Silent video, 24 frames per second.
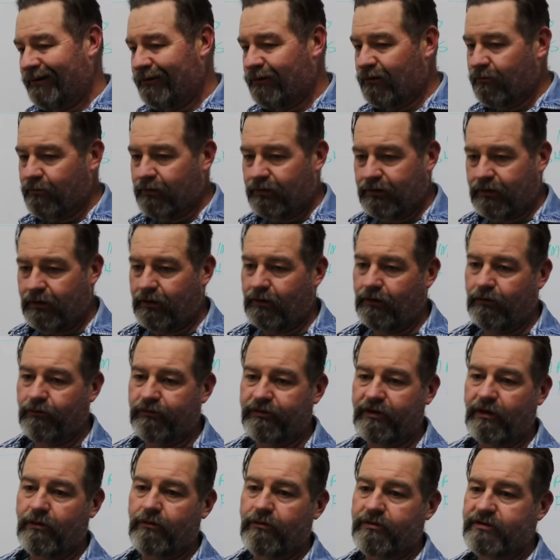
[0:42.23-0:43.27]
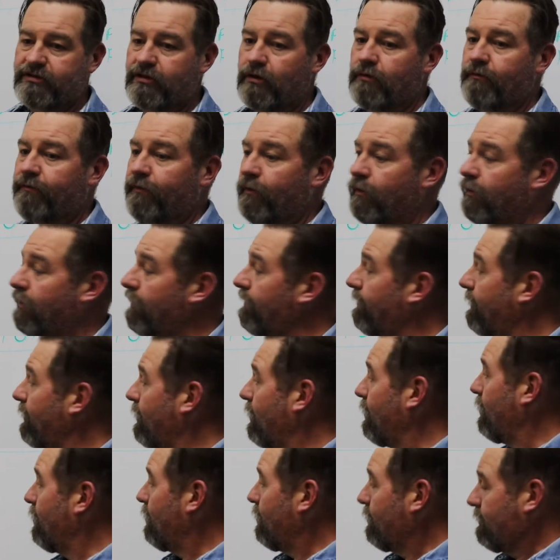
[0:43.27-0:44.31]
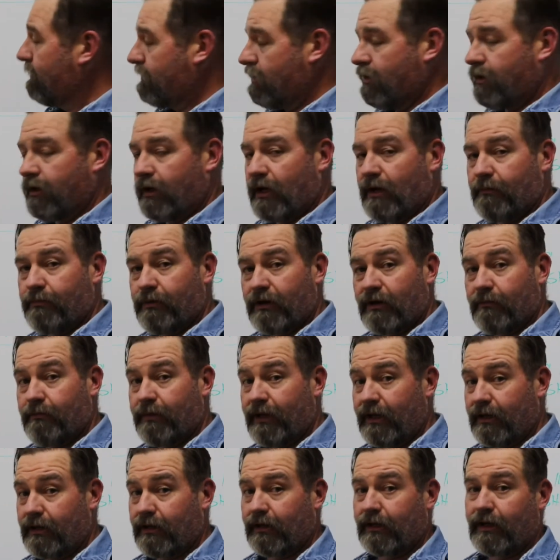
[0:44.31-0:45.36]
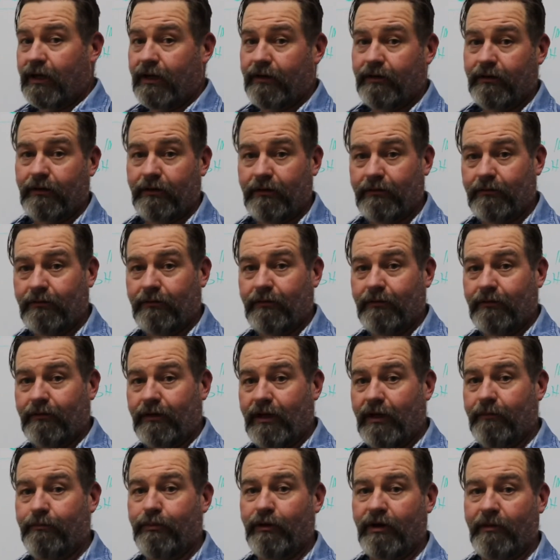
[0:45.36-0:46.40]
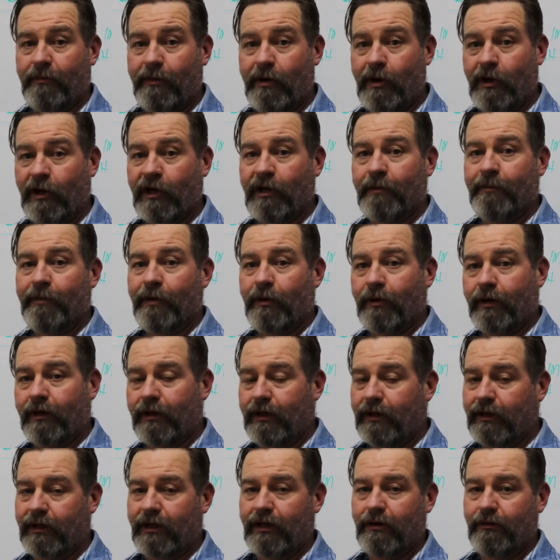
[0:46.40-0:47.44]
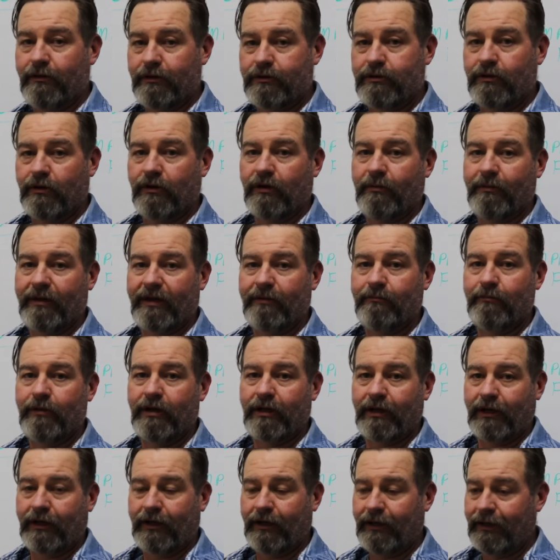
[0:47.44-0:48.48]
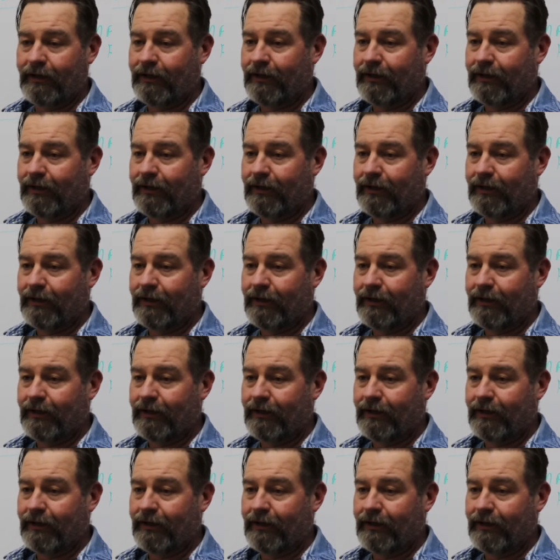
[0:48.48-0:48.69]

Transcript: your material, so on and so forth, you cannot put a bid together and put a markup on it and know that you're going to make money.